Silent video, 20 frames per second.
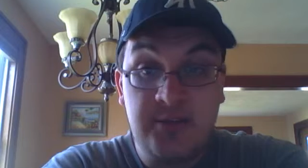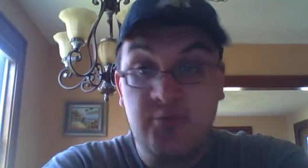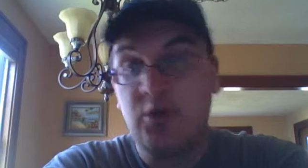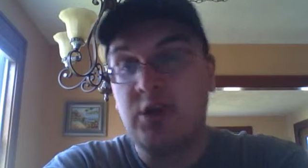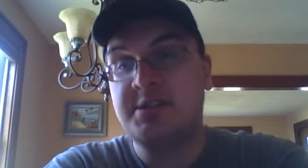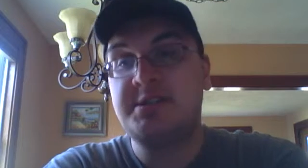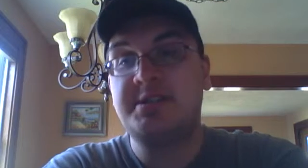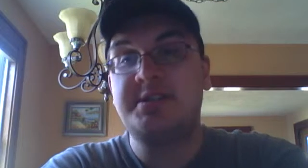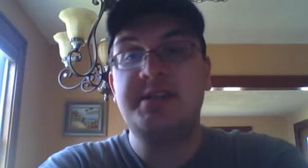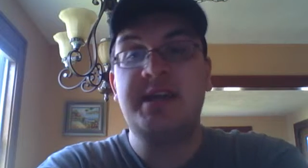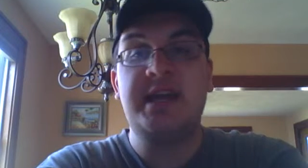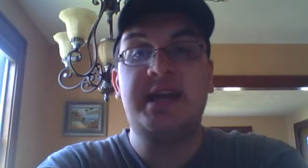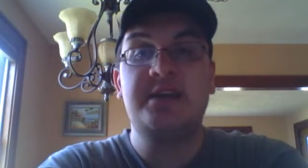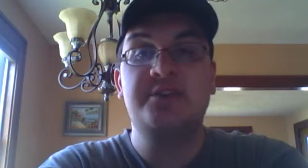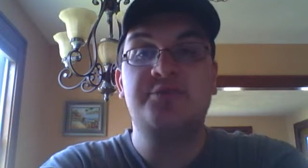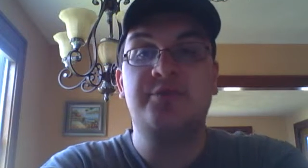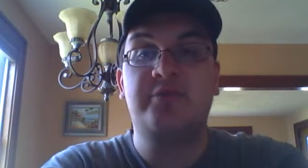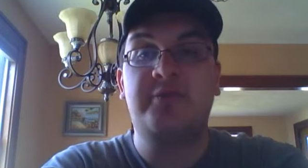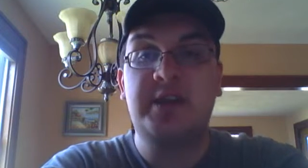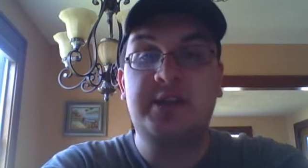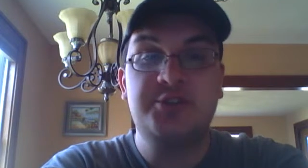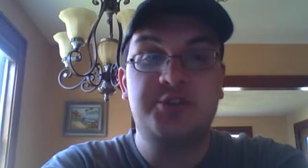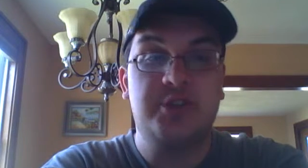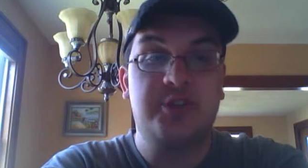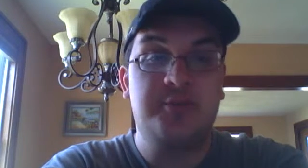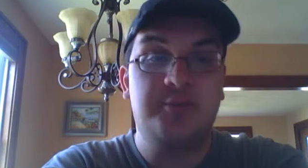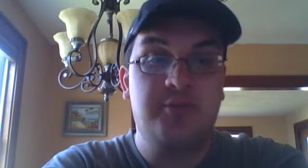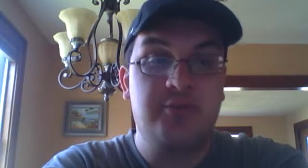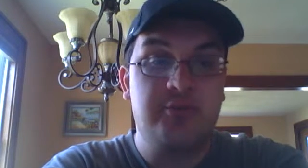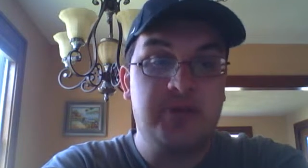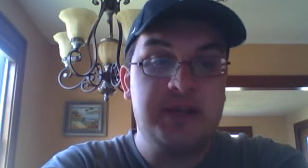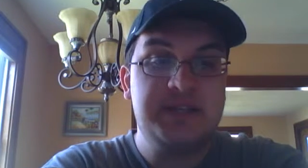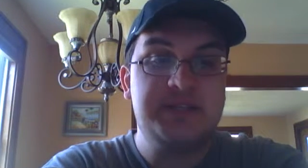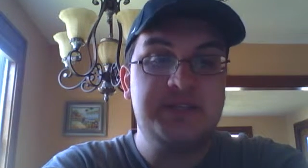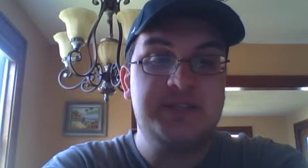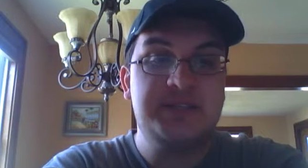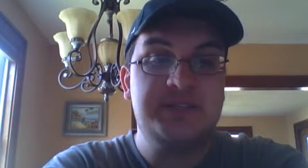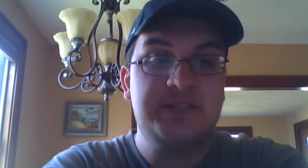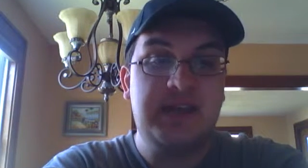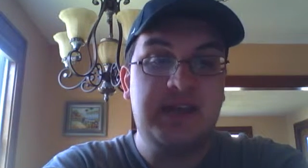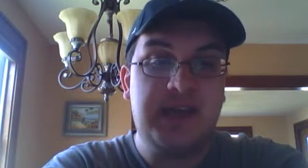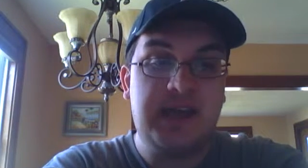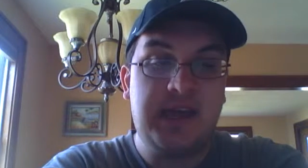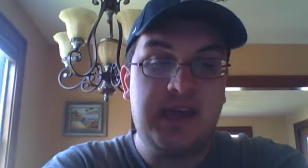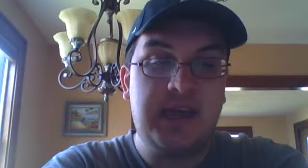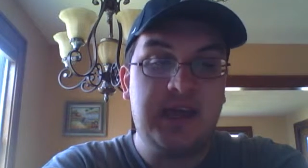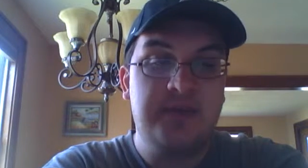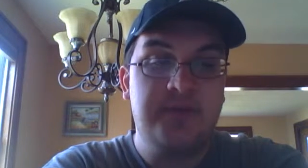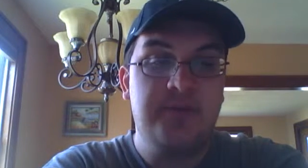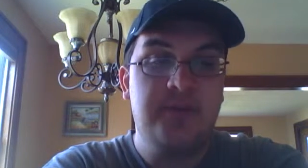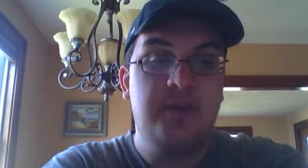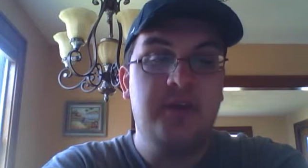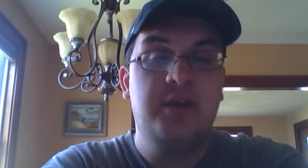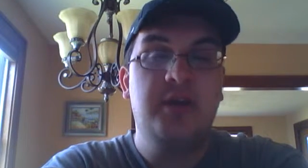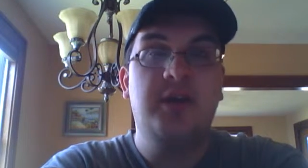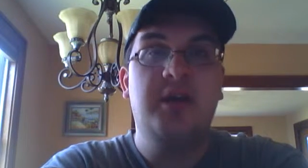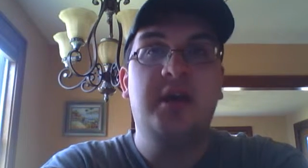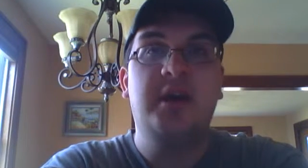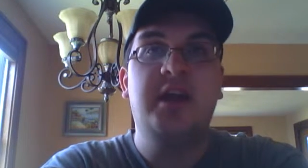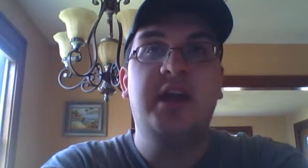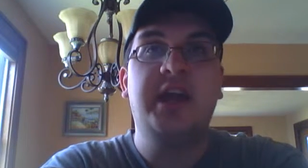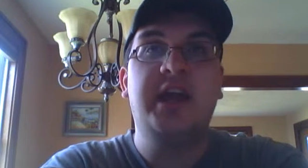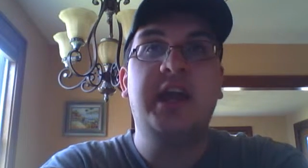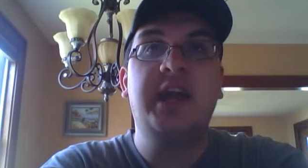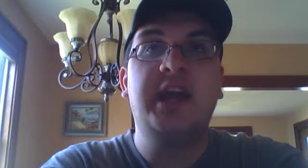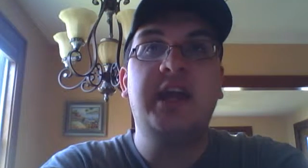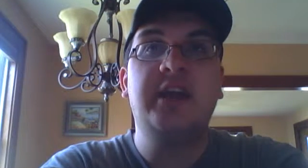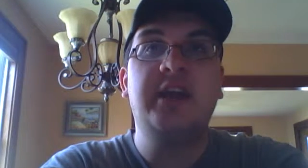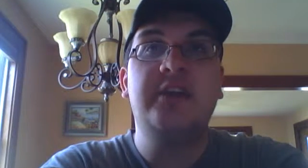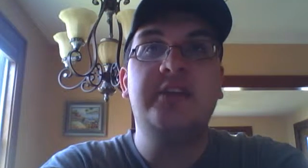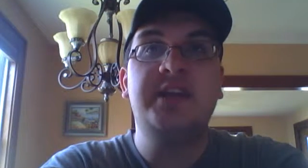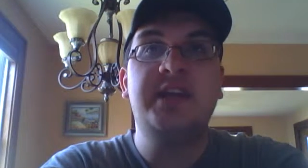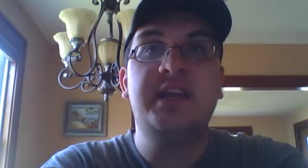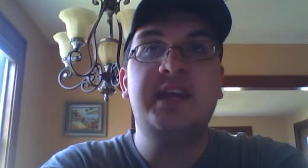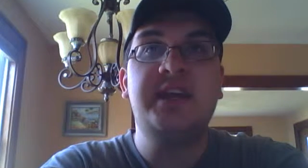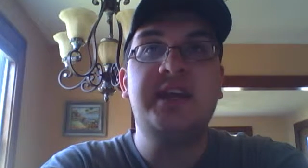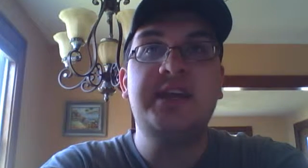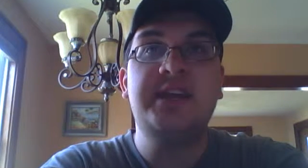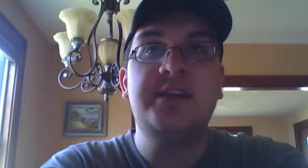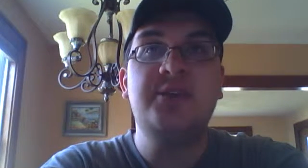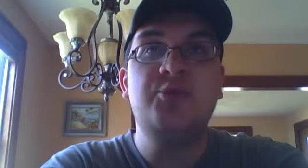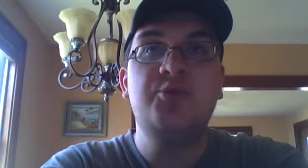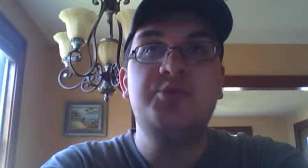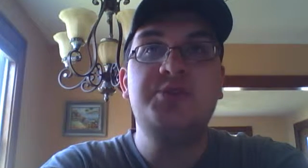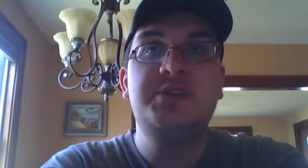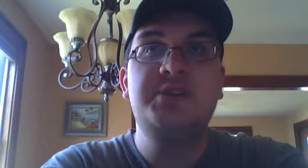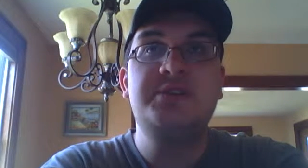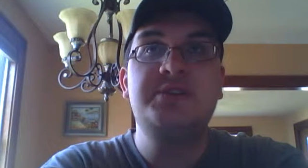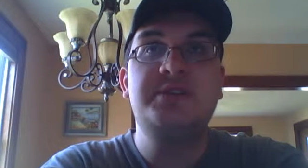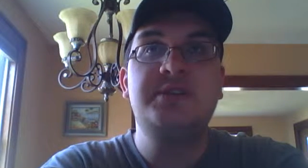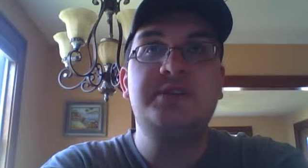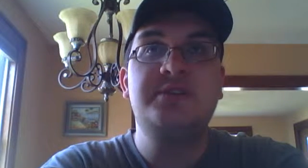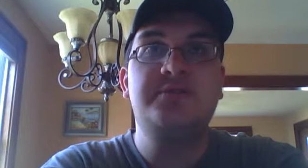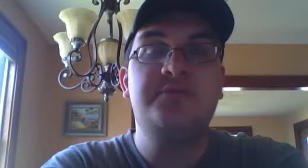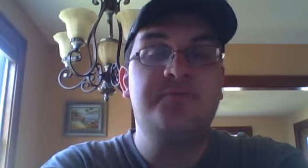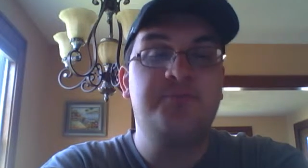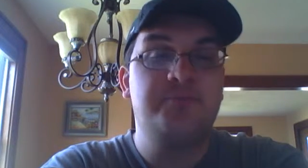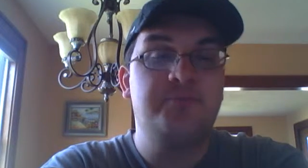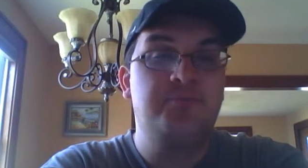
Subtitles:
wants to take his revenge on the present day. And he uses this